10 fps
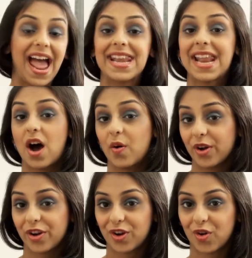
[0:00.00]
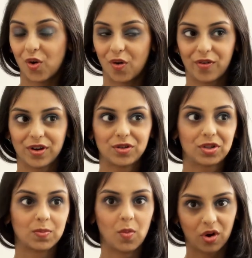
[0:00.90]
And now we're going to go over to
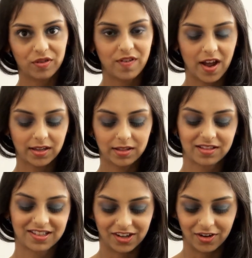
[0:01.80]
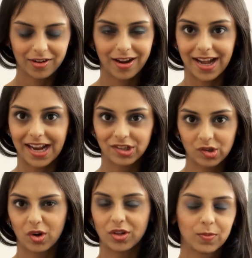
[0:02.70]
smokifying this look. I like to
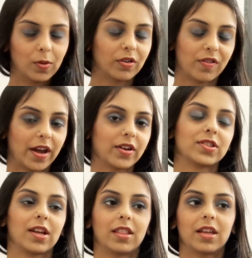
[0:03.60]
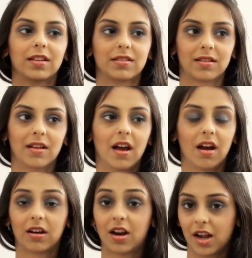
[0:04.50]
call it smokifying because I think it's
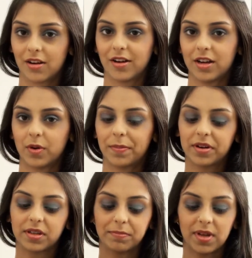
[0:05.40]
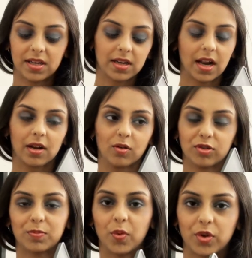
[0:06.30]
a color and we're about to make it like all
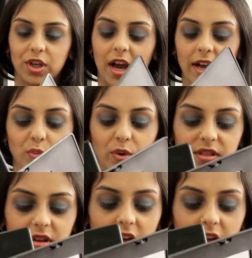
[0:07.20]
smoky eyed with